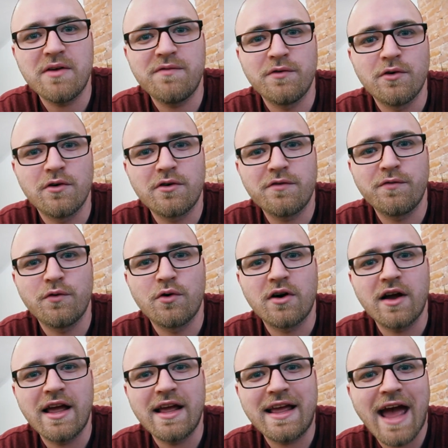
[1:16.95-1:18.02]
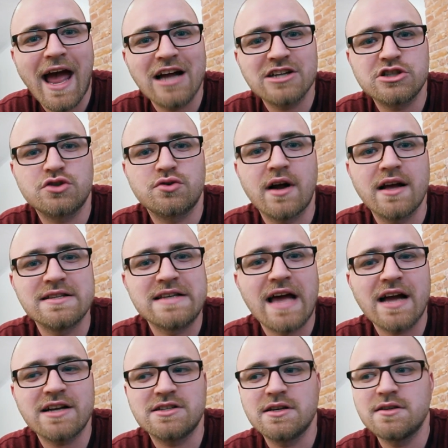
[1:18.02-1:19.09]
before for a cash
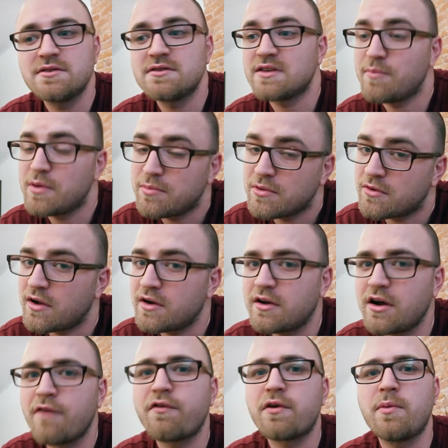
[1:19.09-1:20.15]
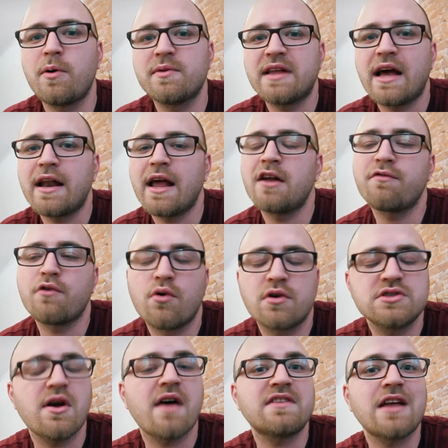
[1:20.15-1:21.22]
transaction. Some people are uncomfortable with that. And of
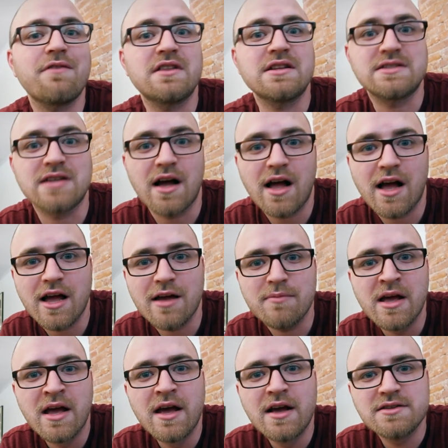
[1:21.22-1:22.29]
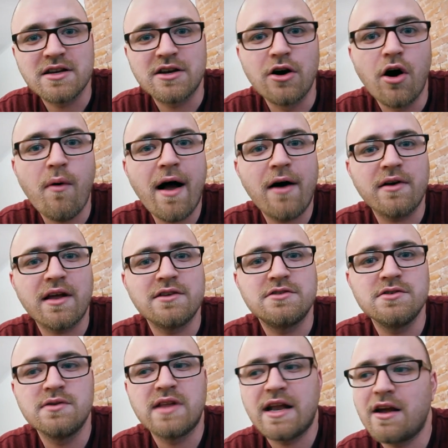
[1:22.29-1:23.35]
course, you have to have the time to go out and
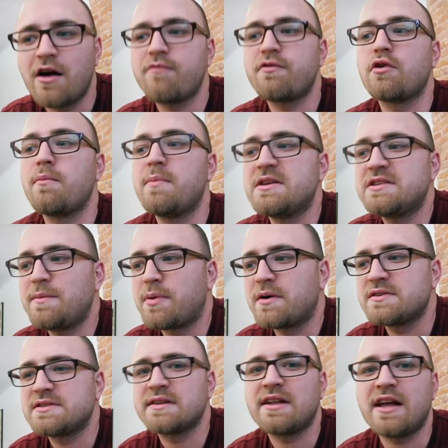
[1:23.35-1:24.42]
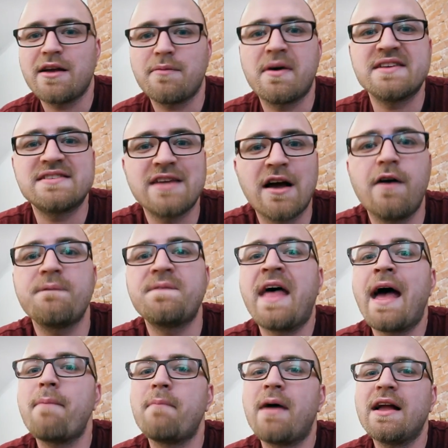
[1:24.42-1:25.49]
do that that. Now, if you're a busy person like myself,
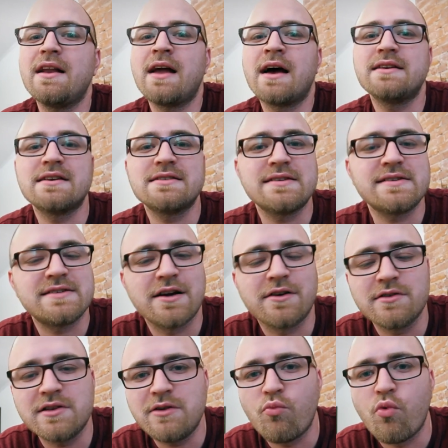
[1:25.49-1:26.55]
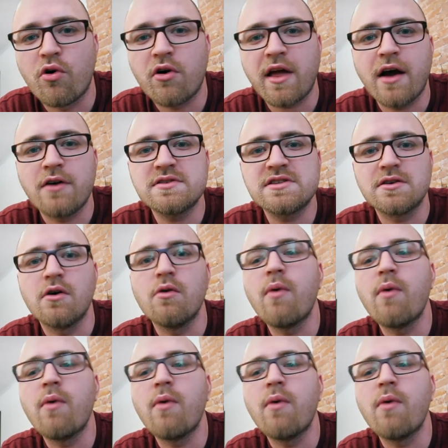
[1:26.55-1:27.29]
that might not necessarily work out so